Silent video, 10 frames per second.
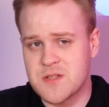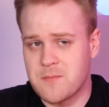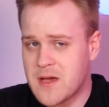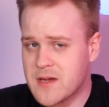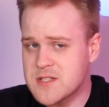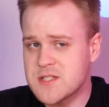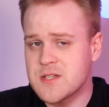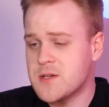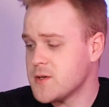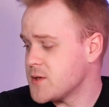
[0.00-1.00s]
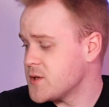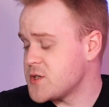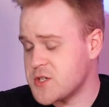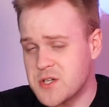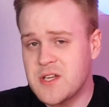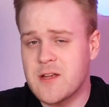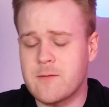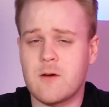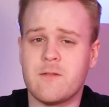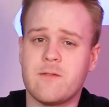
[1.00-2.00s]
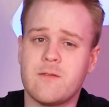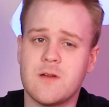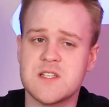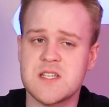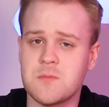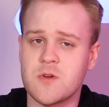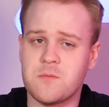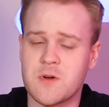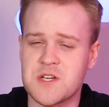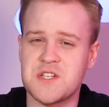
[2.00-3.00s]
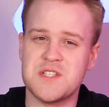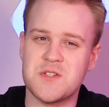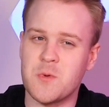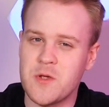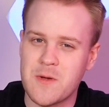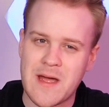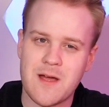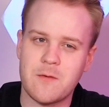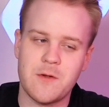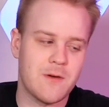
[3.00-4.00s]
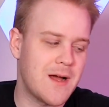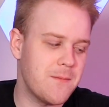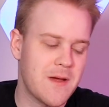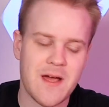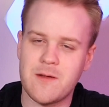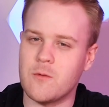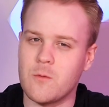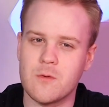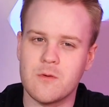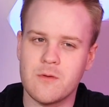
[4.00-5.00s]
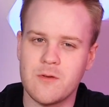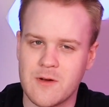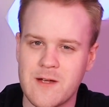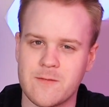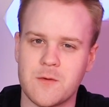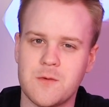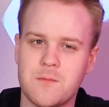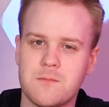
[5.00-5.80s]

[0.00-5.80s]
the Macs, should give off a similar impression to what you have on your iPad or your iPhone.